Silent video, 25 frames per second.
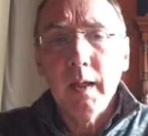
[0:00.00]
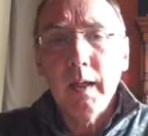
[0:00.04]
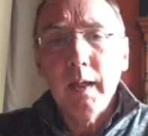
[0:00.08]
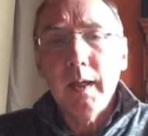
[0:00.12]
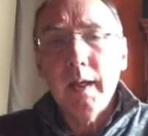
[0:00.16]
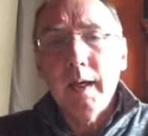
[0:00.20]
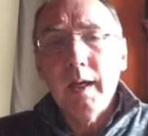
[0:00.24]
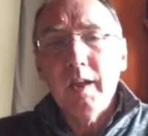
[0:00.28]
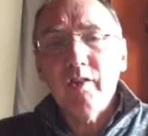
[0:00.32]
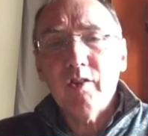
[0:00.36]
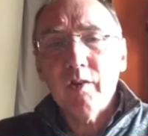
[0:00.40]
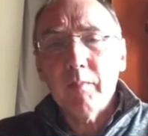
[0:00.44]

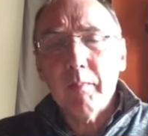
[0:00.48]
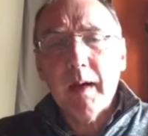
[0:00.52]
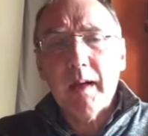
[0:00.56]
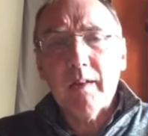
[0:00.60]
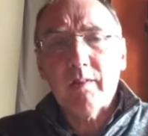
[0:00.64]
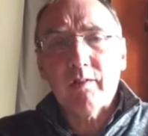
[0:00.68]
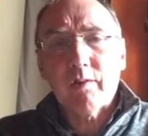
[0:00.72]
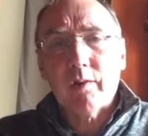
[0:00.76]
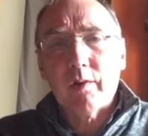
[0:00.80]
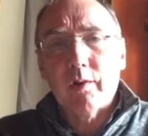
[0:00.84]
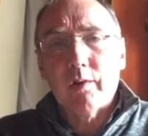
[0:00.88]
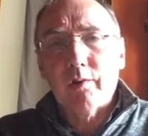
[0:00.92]
In
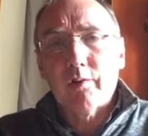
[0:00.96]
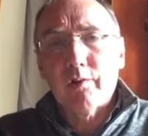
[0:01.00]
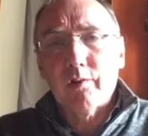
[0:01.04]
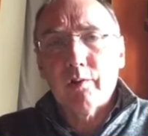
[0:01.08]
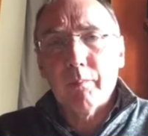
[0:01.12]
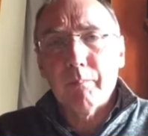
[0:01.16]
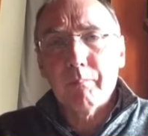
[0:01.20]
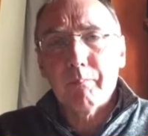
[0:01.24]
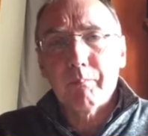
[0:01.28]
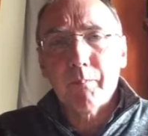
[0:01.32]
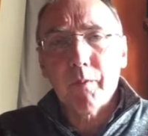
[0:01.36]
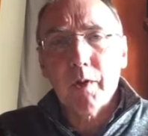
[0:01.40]
Damascus,
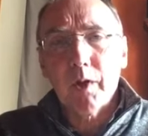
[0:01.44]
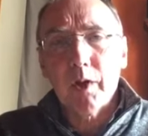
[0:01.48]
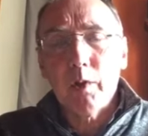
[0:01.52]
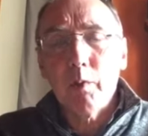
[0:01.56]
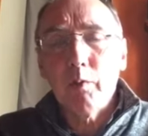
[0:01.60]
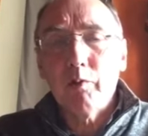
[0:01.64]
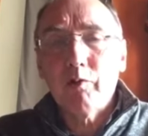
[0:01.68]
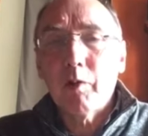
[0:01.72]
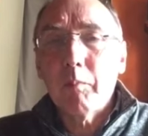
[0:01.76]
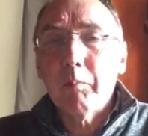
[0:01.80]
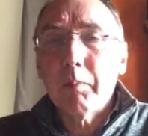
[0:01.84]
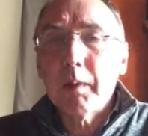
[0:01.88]
there
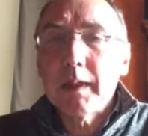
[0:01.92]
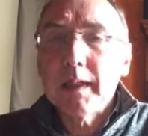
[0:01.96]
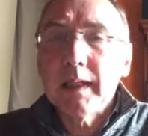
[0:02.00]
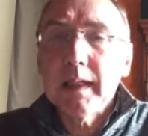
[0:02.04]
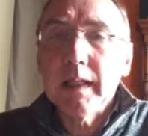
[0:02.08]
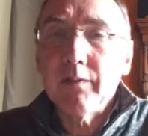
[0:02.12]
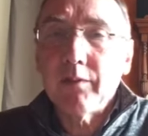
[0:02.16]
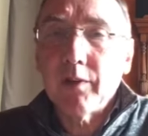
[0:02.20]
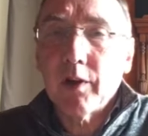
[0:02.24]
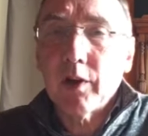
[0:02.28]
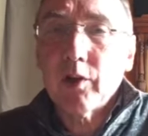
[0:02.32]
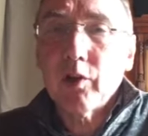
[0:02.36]
was a
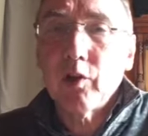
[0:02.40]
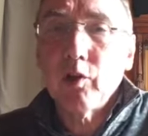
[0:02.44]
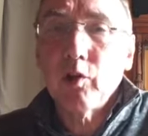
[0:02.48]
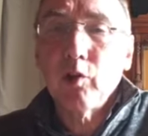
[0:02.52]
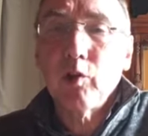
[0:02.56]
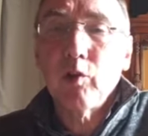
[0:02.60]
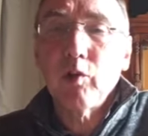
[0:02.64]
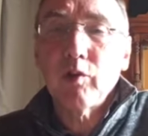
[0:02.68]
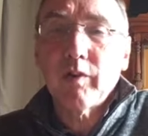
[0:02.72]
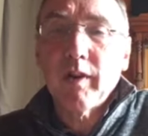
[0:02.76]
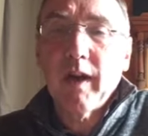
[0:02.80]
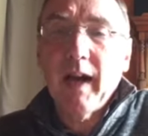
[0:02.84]
believer called